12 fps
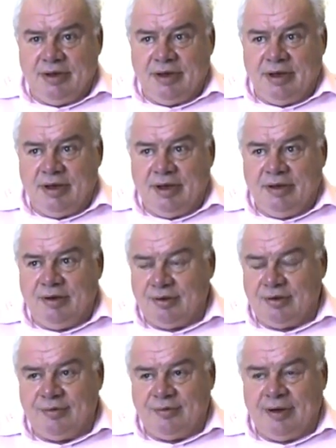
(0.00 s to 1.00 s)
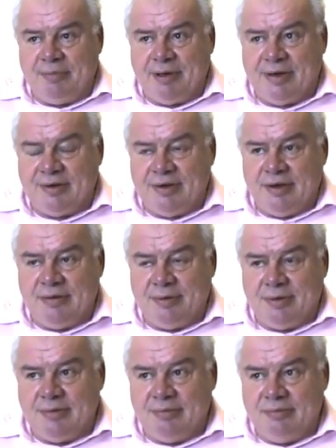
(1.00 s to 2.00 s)
Not on the flight path, no,
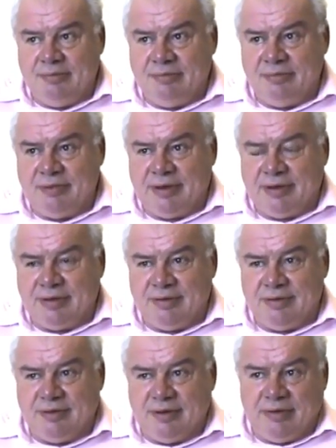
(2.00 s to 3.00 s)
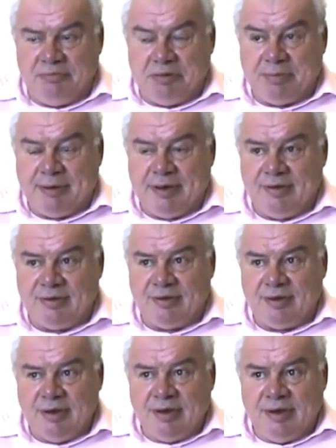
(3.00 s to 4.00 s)
but it
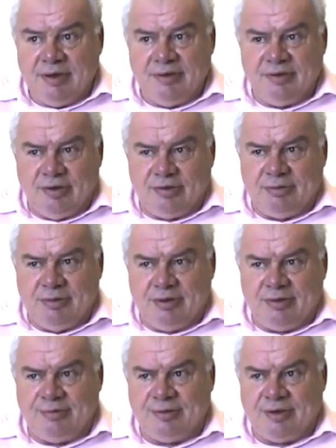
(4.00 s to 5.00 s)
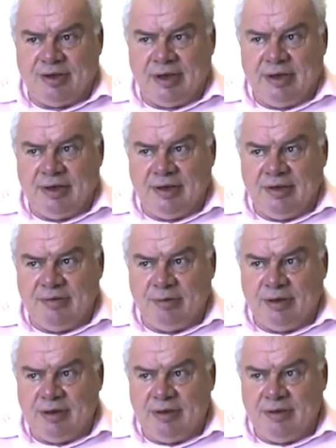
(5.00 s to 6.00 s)
depends. There's not so much of St Helier that is
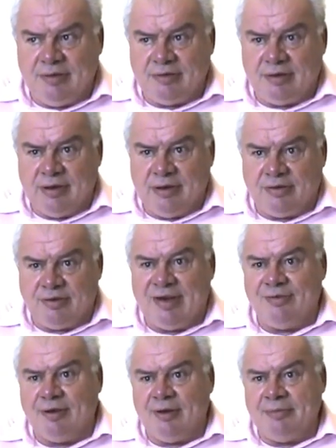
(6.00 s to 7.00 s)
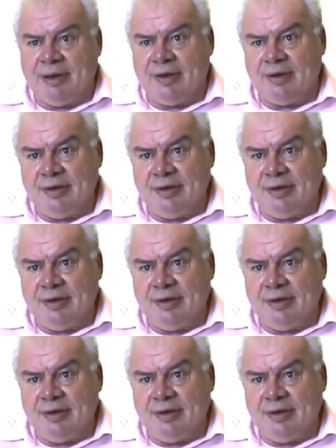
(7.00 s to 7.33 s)
within the direct flight path,